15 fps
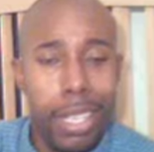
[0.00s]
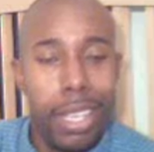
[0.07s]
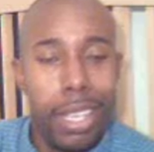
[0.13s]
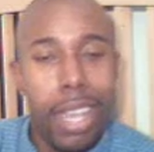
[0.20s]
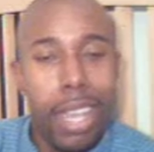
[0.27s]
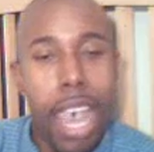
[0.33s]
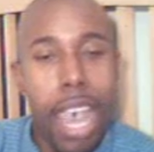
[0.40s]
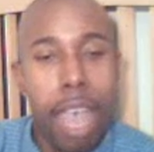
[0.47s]

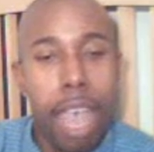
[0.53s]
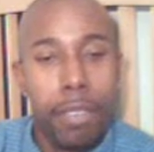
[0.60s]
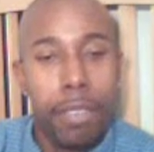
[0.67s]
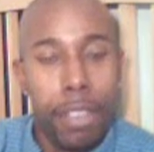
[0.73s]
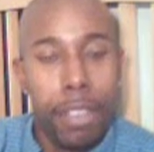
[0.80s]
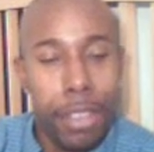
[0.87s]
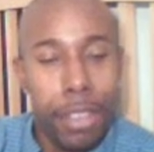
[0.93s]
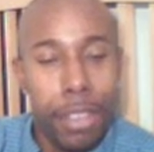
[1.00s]
After the
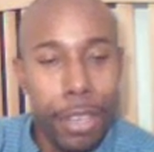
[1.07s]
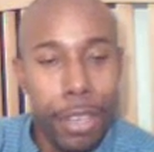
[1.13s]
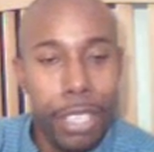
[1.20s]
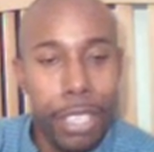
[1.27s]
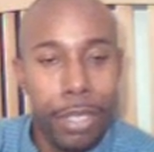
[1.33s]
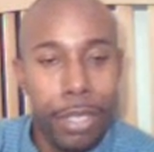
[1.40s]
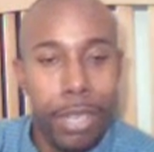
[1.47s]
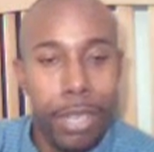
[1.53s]

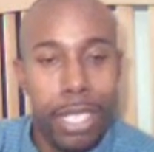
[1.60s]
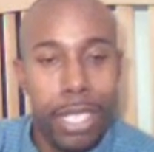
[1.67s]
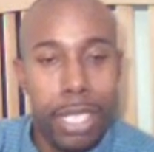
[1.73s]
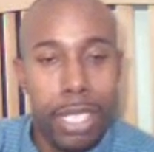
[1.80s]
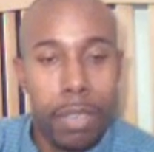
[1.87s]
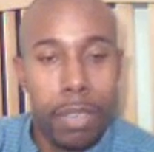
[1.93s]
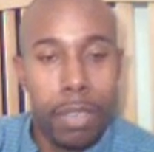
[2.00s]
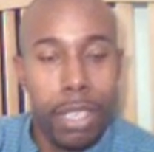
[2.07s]
32-inch TV